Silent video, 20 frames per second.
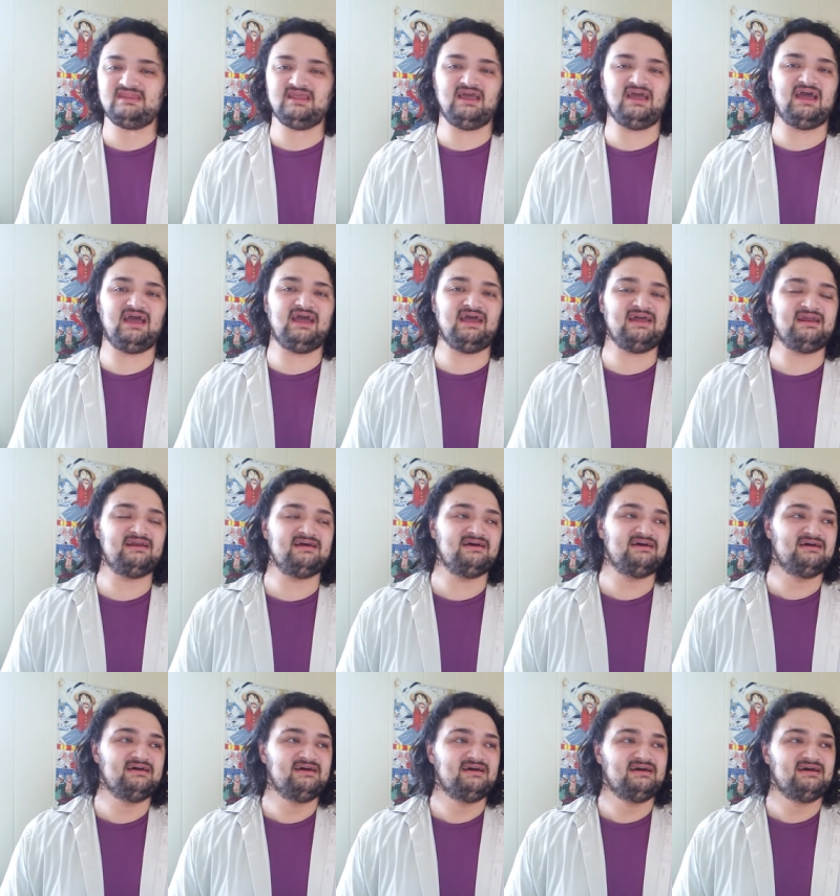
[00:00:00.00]
And,
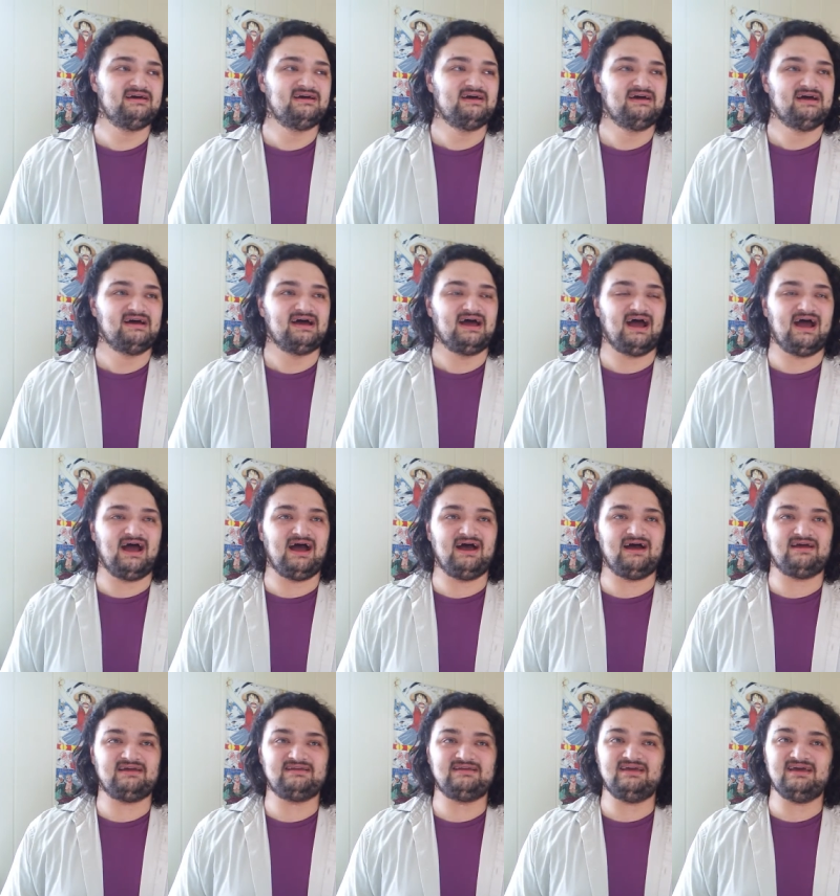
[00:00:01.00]

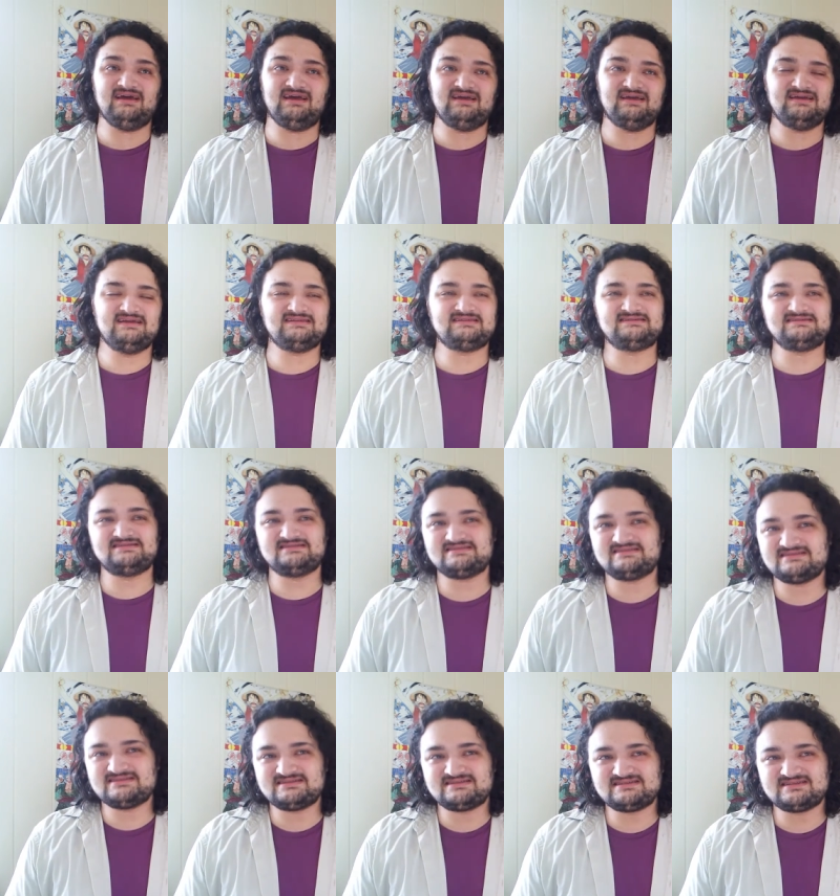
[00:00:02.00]
yeah, it's
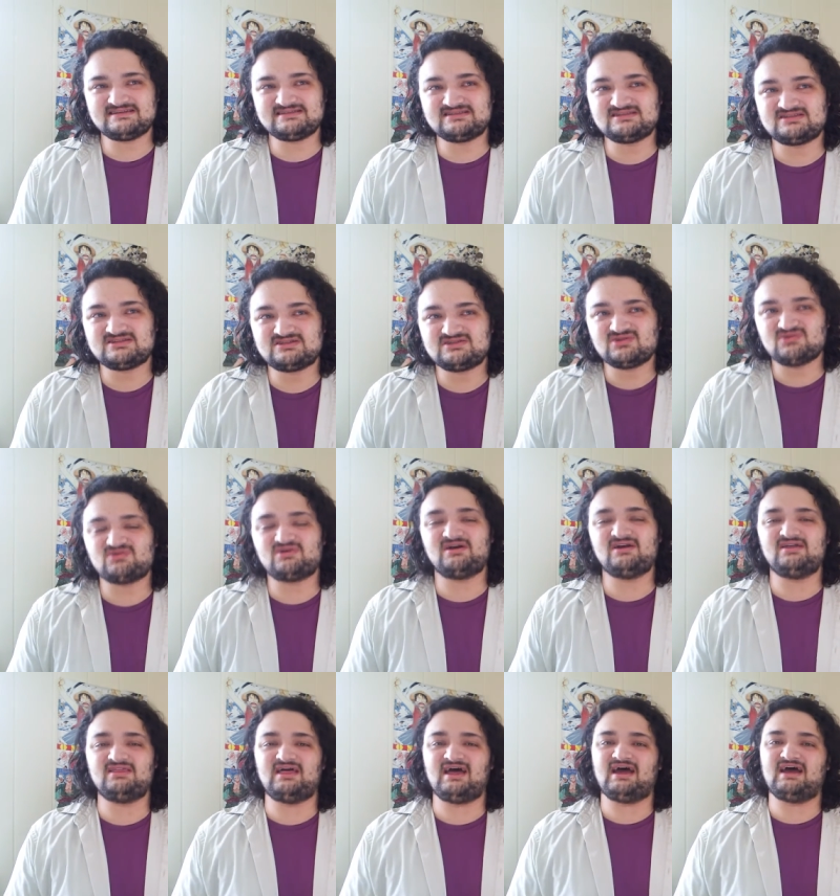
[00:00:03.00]
just a
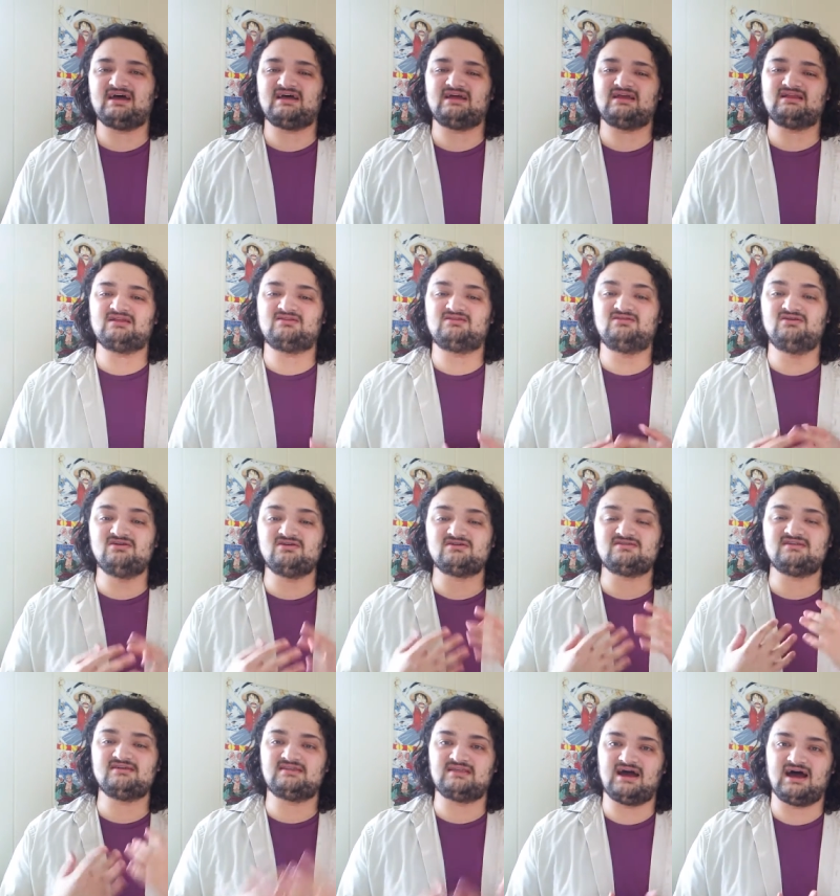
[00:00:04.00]
story that took
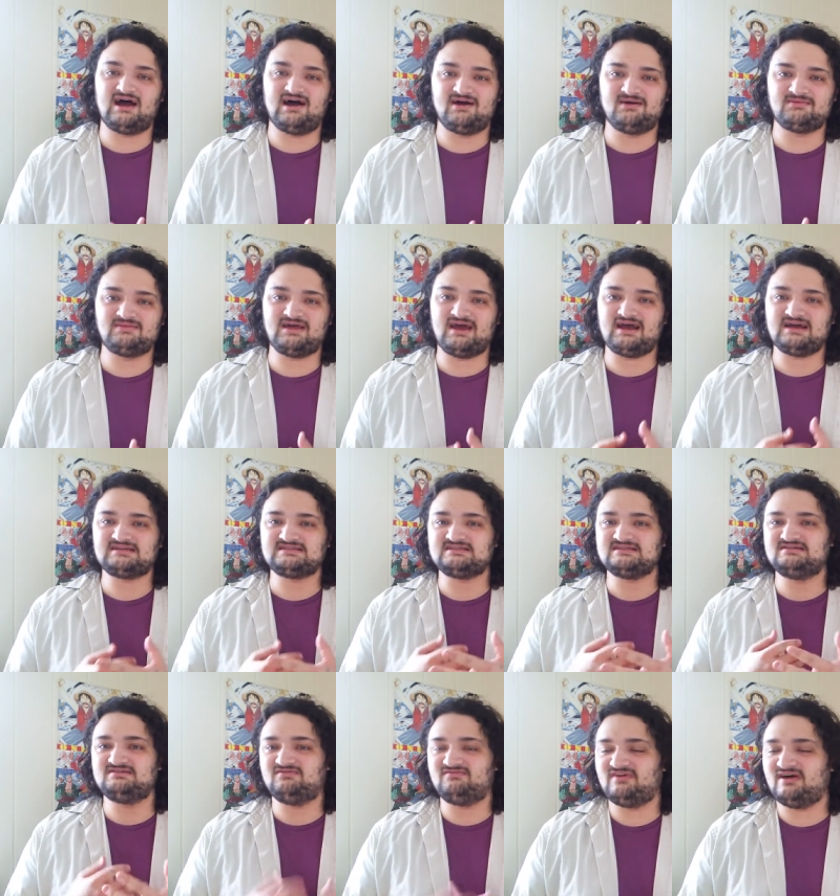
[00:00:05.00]
the time to
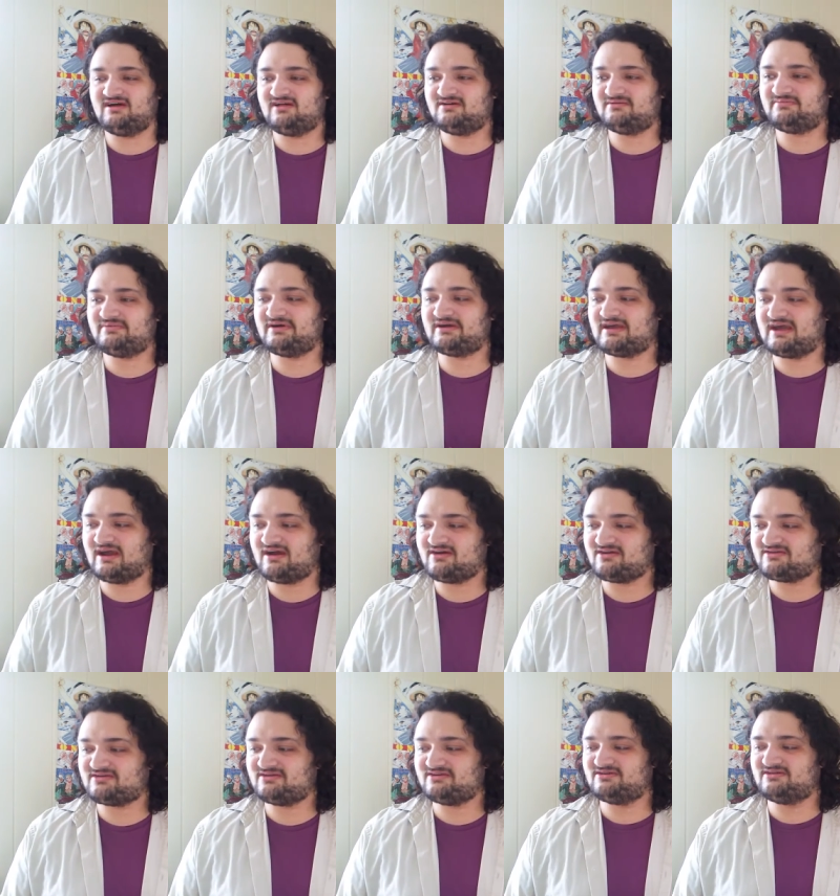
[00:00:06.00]
actually develop a
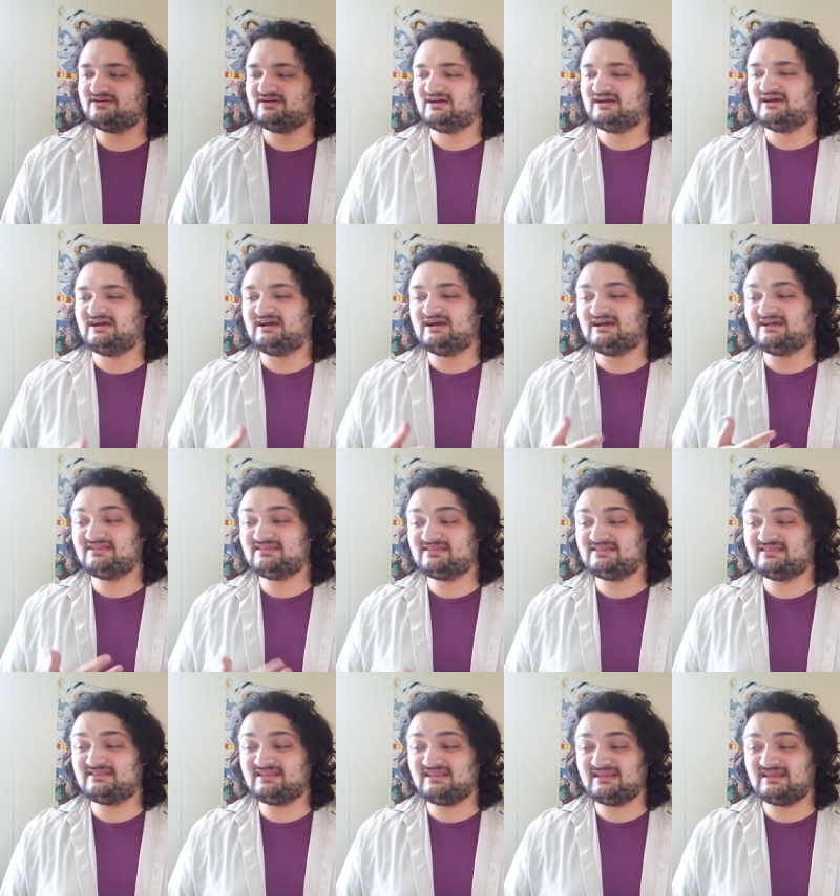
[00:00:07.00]
character
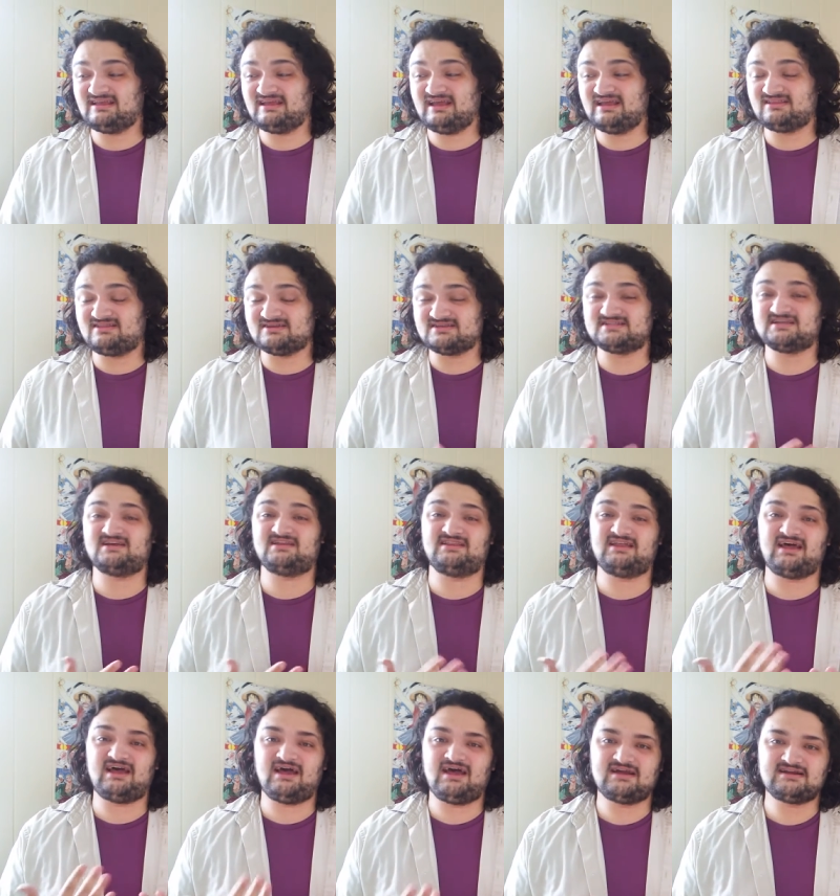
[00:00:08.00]
into something
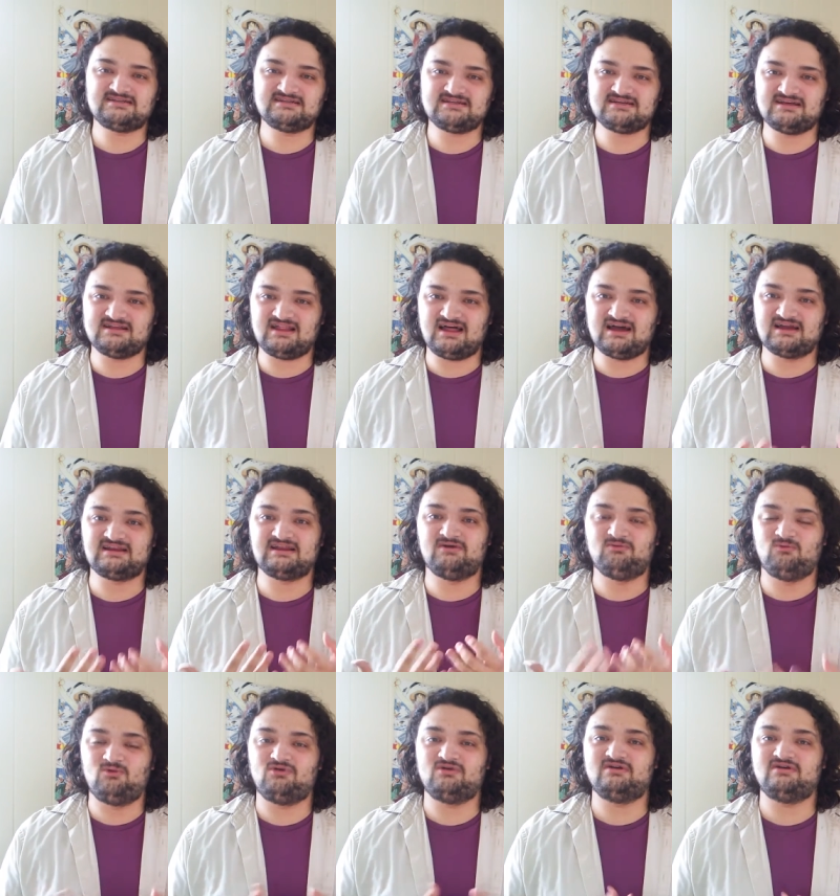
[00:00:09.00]
I actually liked
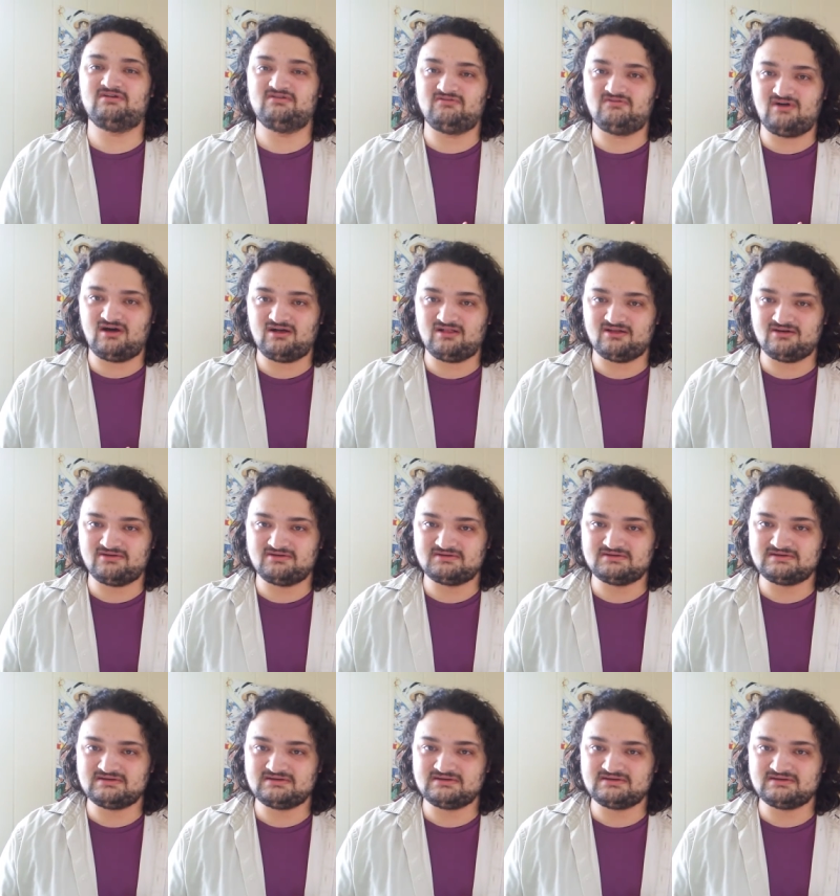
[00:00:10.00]
and wanted to follow.